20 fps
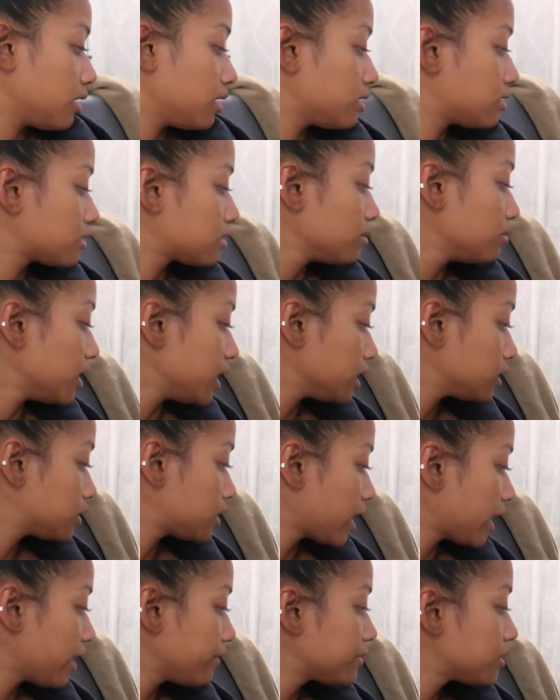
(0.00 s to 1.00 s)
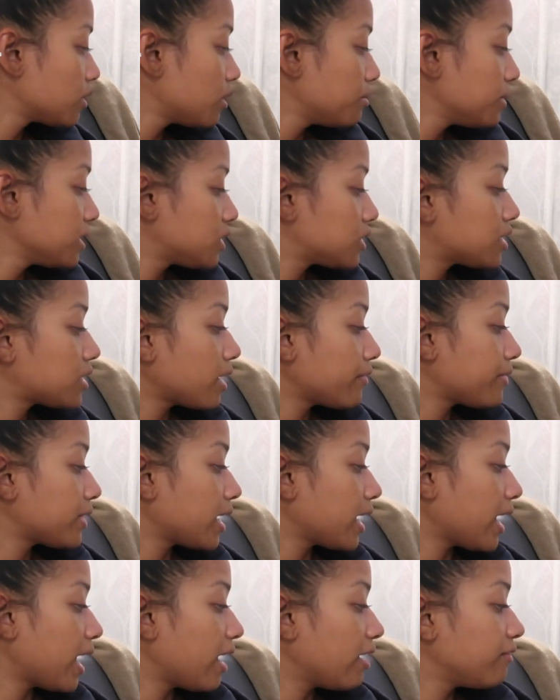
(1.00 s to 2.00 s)
it's too much. I have so much stuff
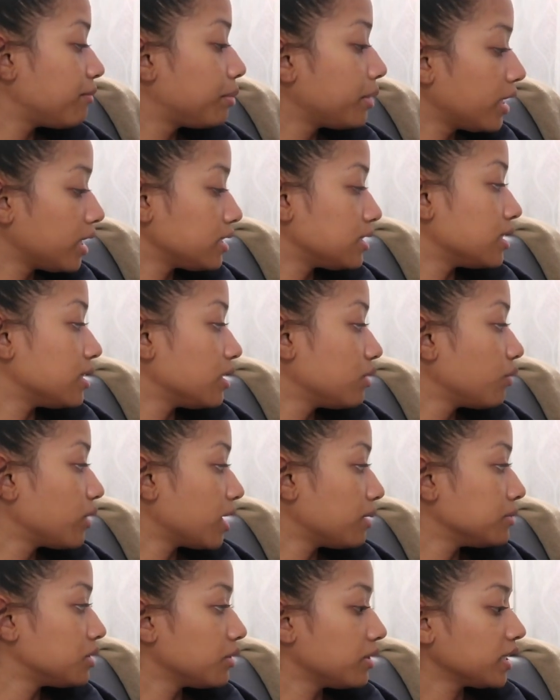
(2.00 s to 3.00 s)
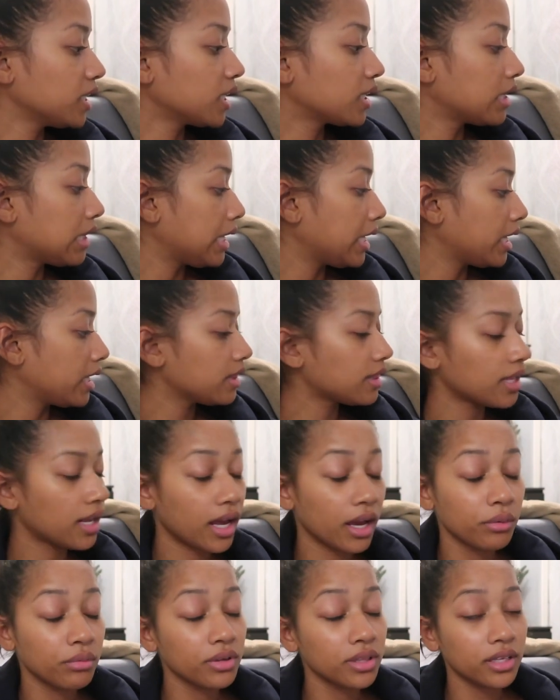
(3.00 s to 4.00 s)
that I have plugged in when I'm doing a client that
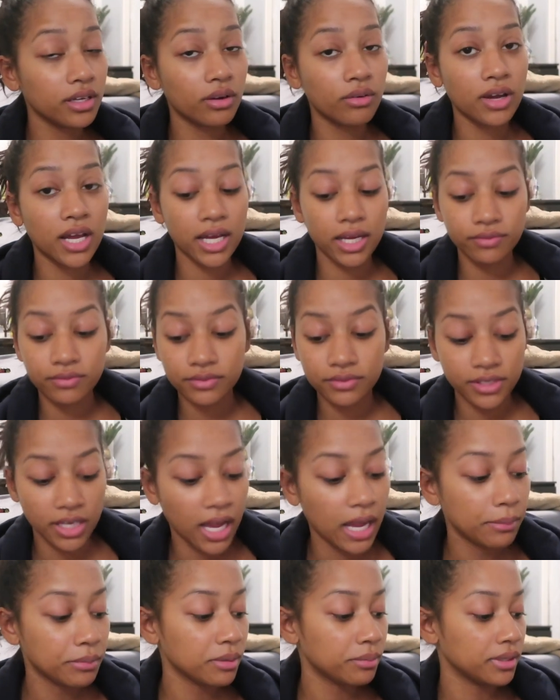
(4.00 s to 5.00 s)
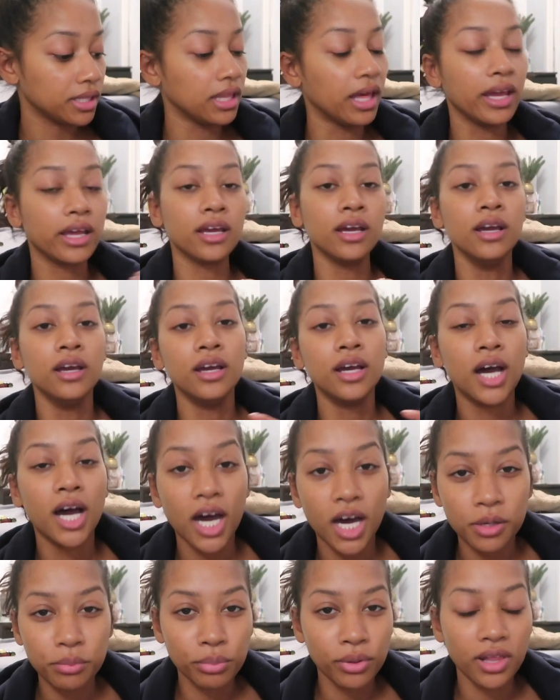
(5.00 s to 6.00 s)
I really don't have time to be like
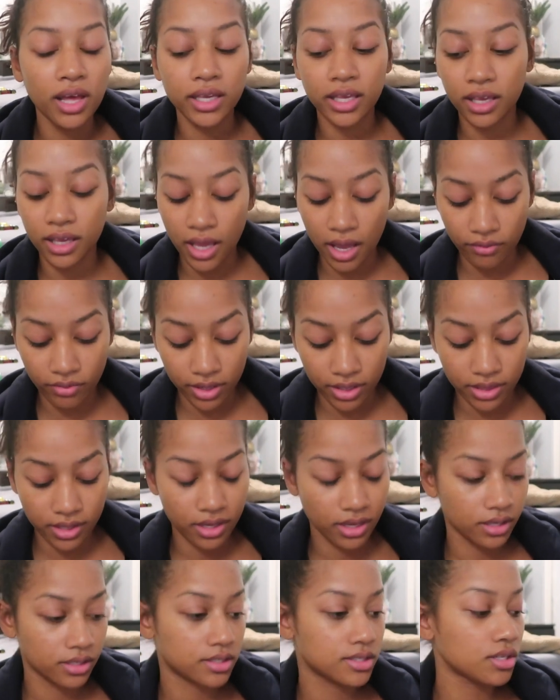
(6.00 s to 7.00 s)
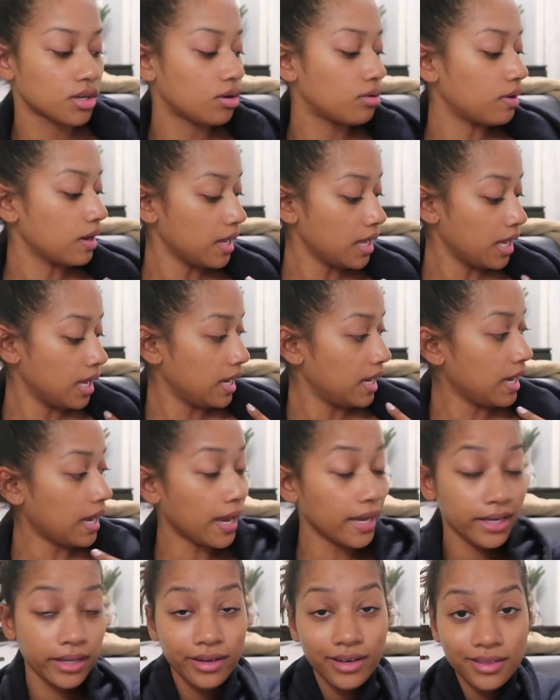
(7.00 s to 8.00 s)
unplugging everything. So
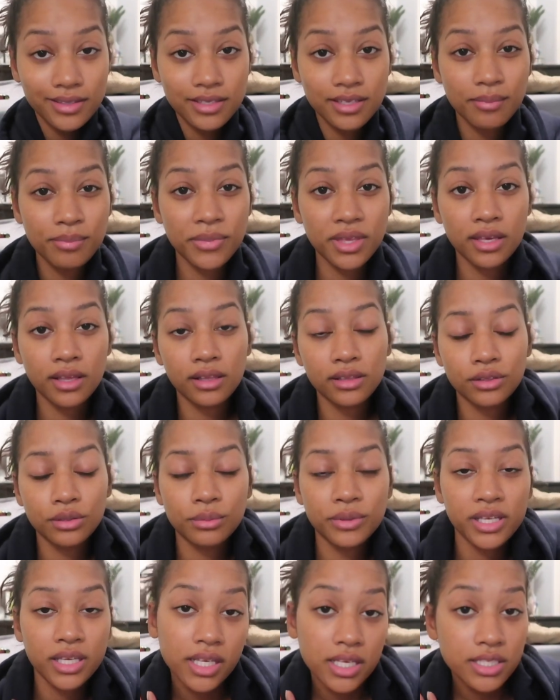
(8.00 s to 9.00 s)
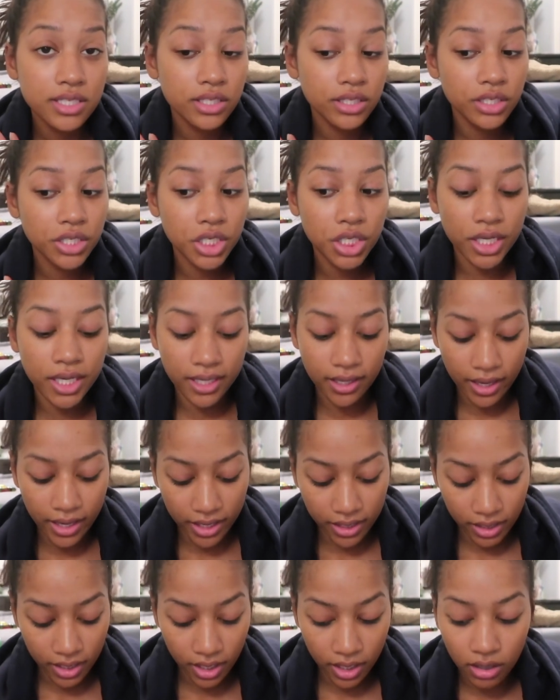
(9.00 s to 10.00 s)
I needed something a little bit easier and
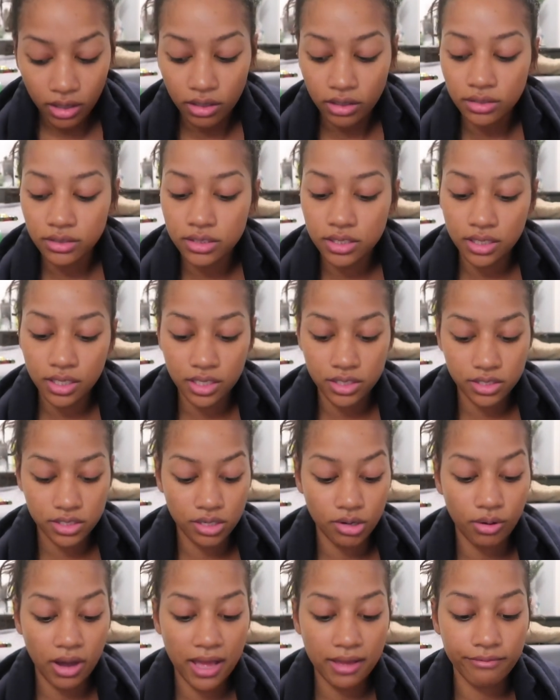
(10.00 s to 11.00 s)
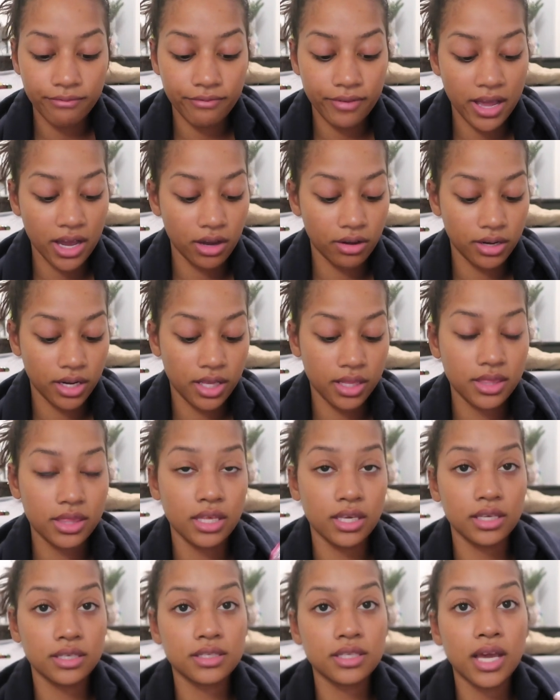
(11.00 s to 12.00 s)
handheld, so I found
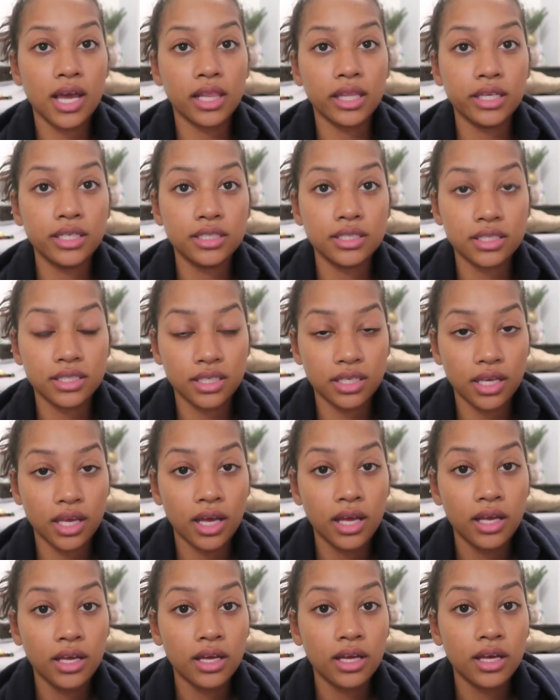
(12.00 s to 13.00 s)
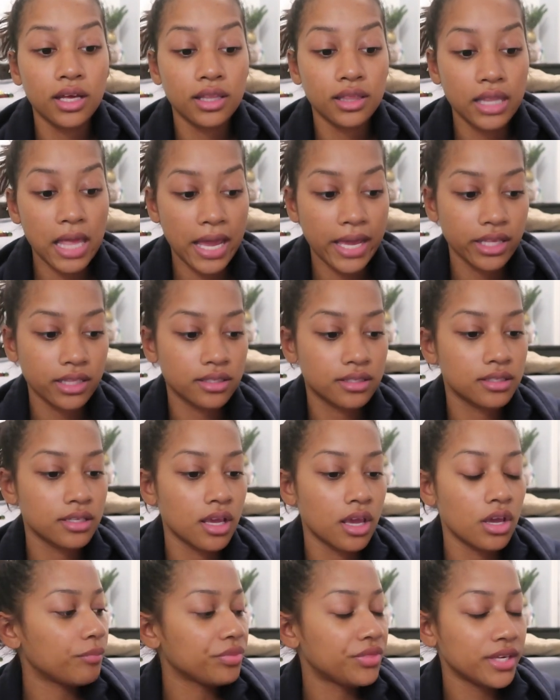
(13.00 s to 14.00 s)
these LED lights.
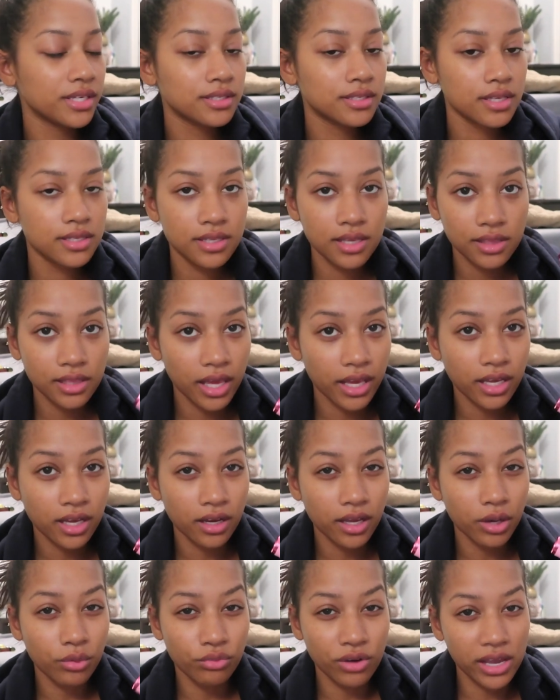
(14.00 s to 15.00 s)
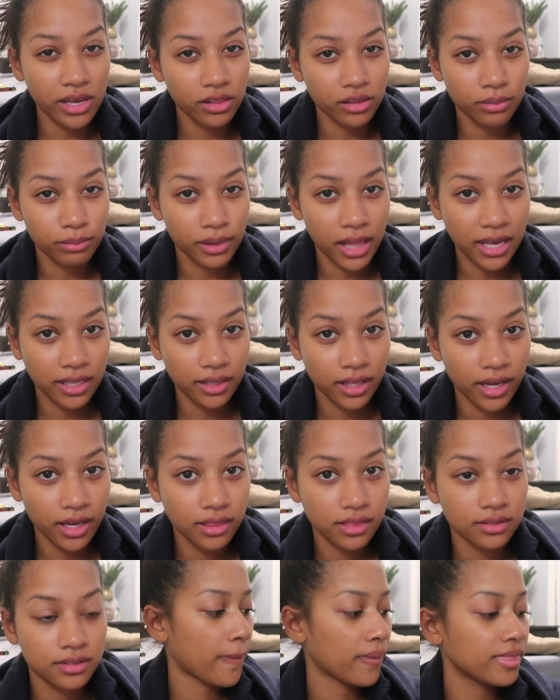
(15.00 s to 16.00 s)
This isn't like a regular black
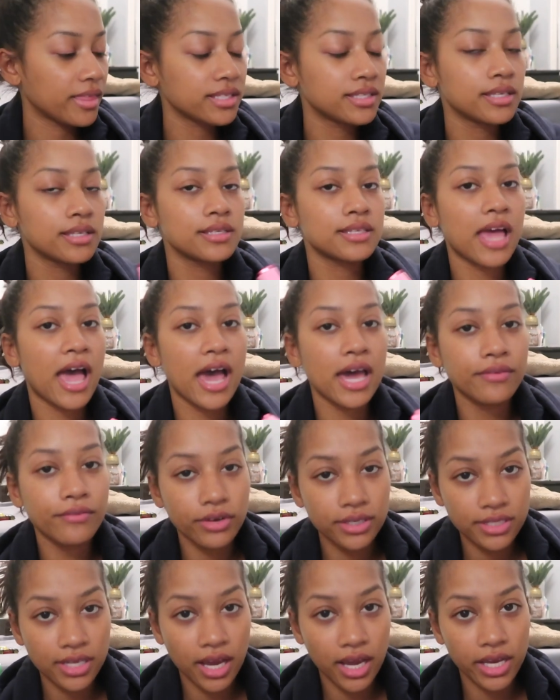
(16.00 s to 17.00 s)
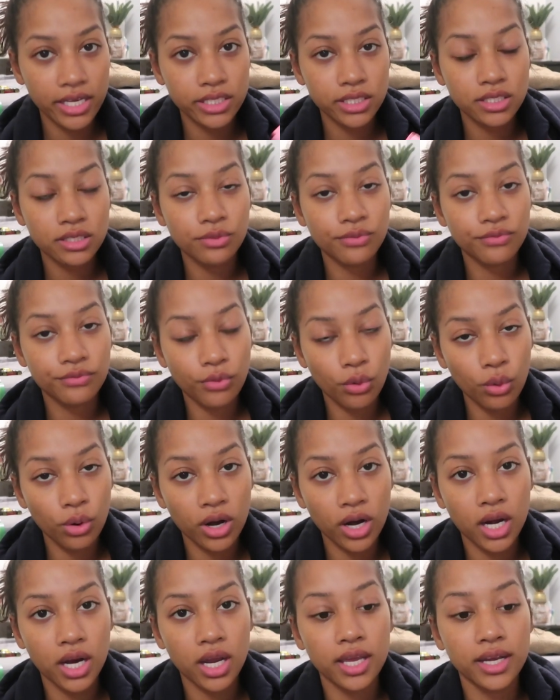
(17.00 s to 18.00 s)
light. This is advertised
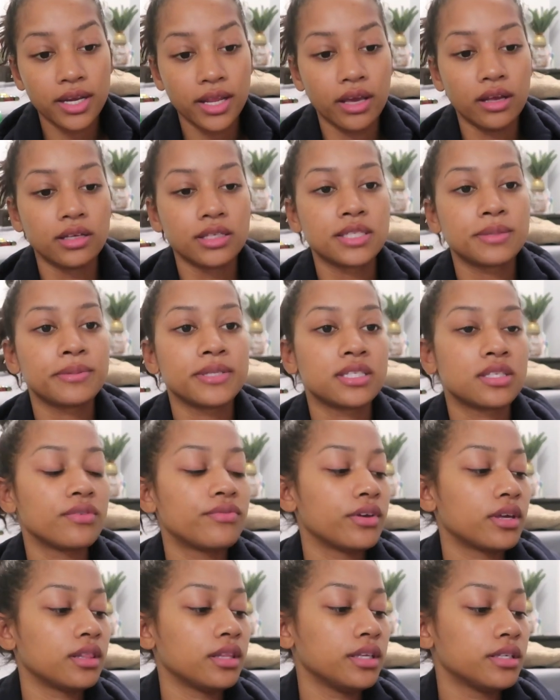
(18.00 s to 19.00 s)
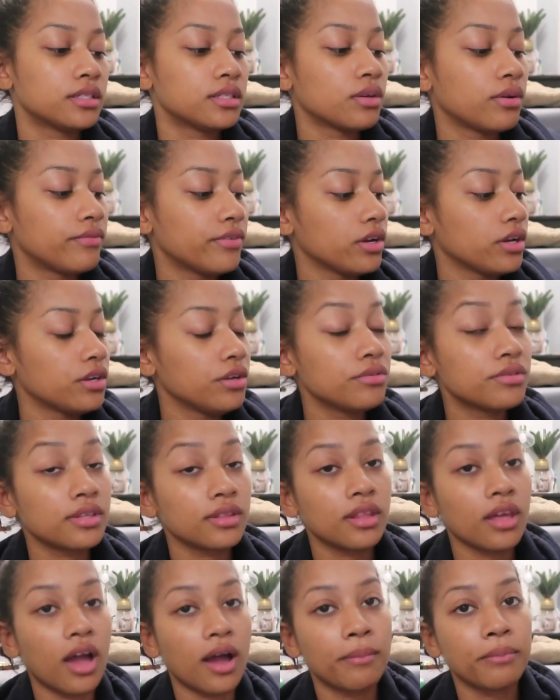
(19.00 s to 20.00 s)
for nails specifically. So if you're
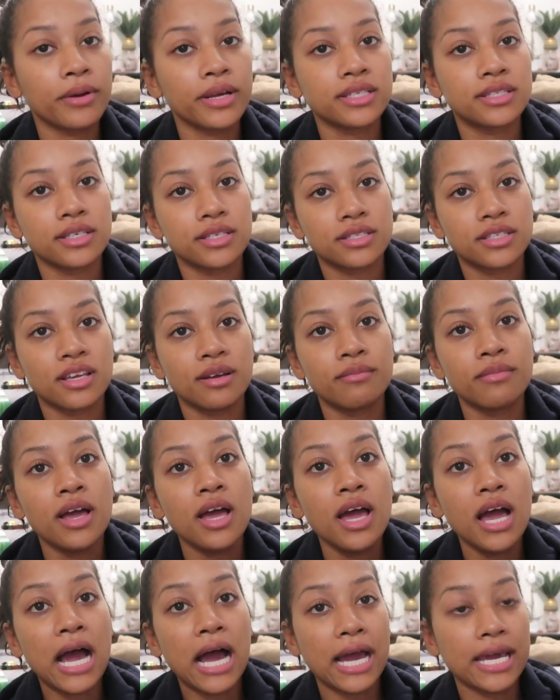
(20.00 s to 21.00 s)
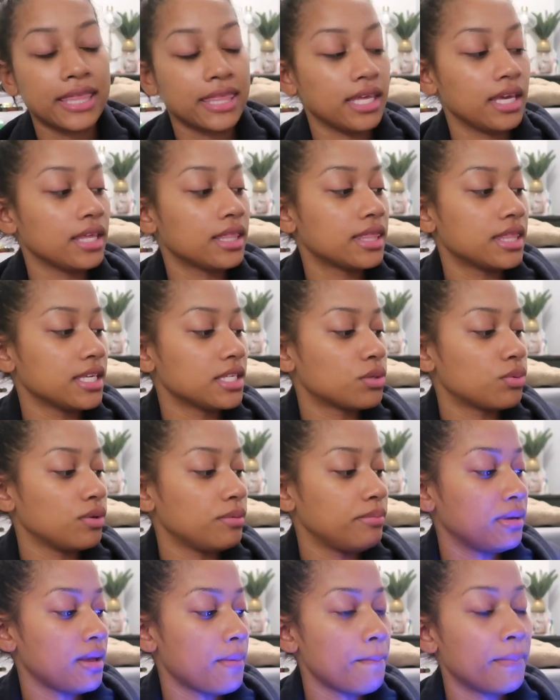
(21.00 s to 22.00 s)
using the Apres system, I think this
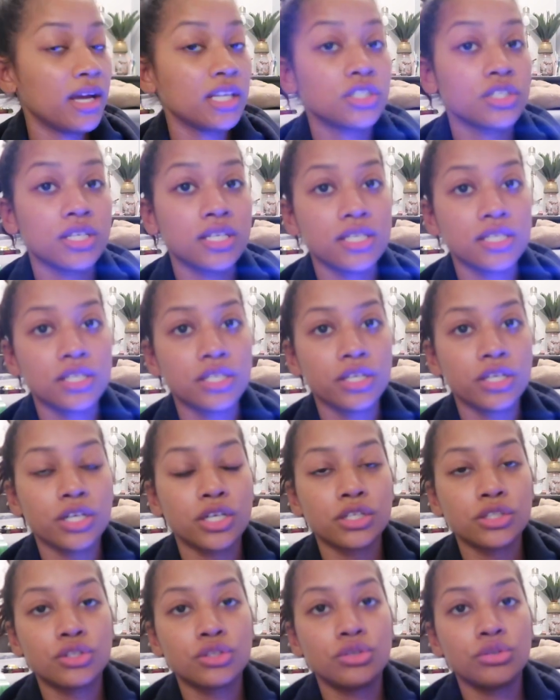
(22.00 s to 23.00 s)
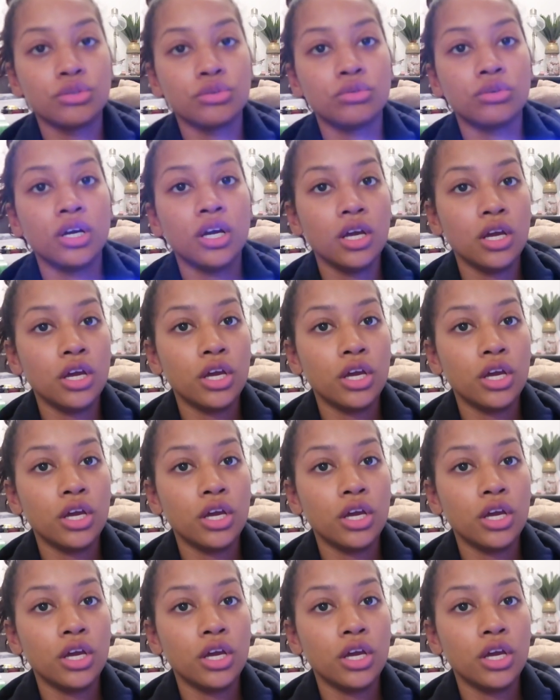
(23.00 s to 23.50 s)
would be much easier to